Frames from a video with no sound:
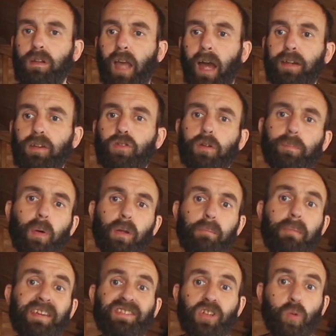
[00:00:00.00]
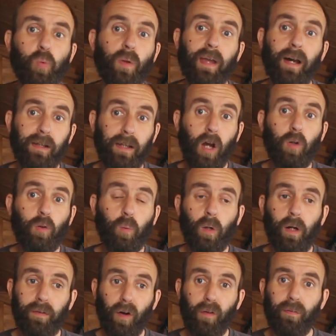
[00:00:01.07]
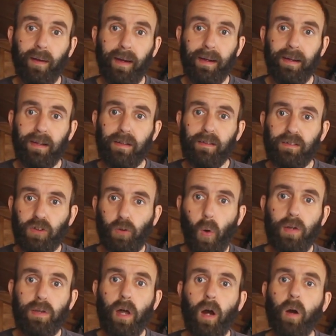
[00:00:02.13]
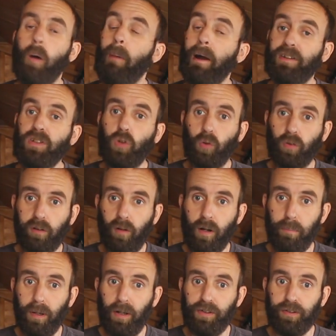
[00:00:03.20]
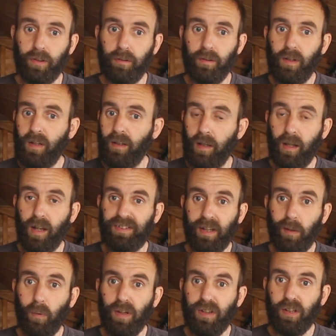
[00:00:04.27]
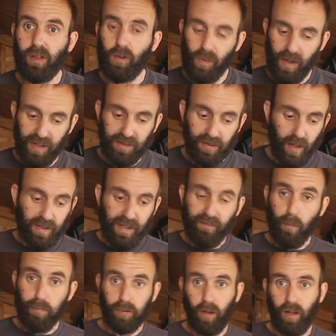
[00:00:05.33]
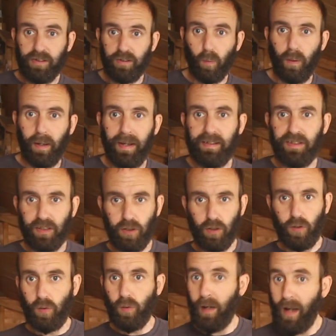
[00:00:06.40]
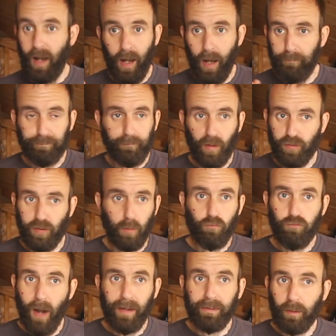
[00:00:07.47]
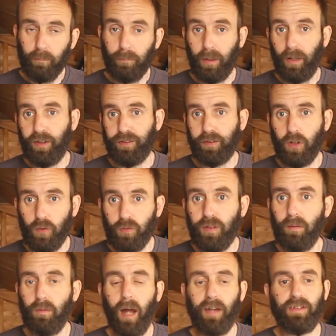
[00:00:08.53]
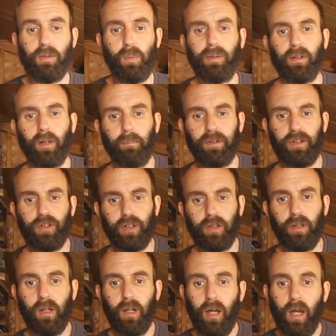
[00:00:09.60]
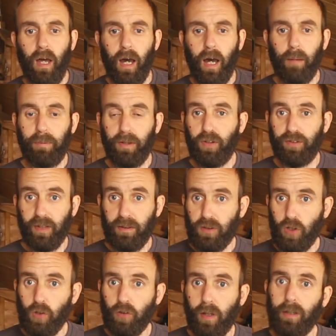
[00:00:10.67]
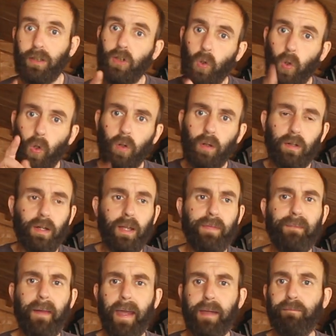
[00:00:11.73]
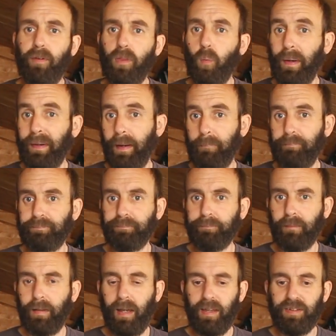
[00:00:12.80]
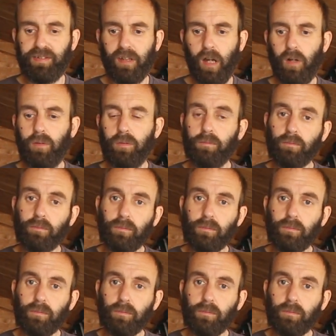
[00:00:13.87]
can you just put a message with that code word on there, so I know I'm actually talking to the right person. The last thing I want to do is give a prize away to some random person who didn't actually win the competition because they're using your name for the winner. Yeah, so